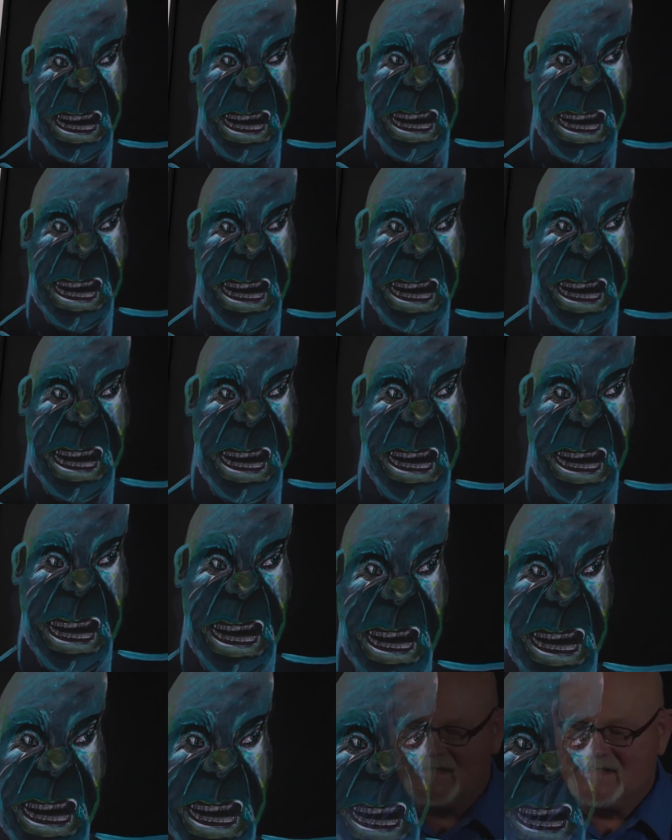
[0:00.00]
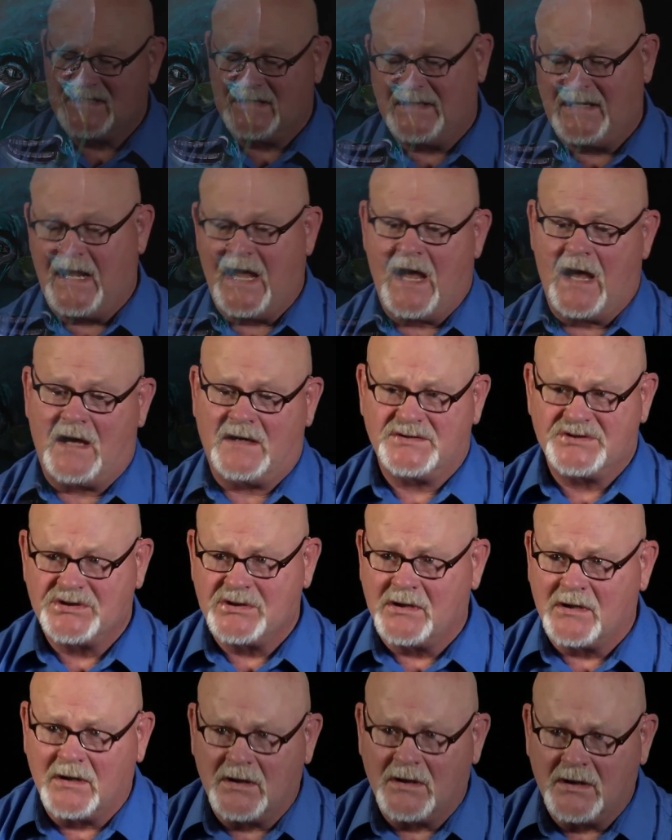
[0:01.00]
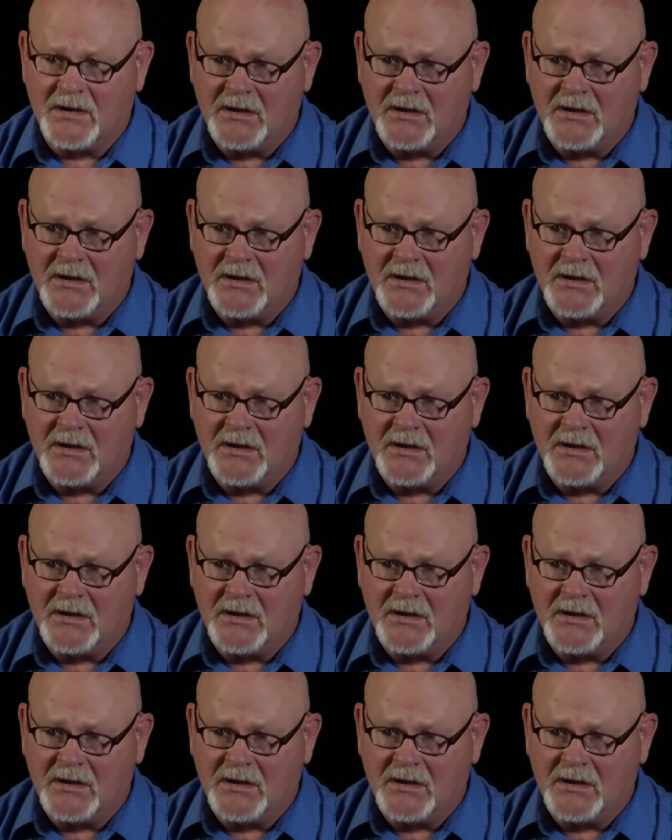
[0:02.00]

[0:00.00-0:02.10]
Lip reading: it all? And I said, yeah, sure.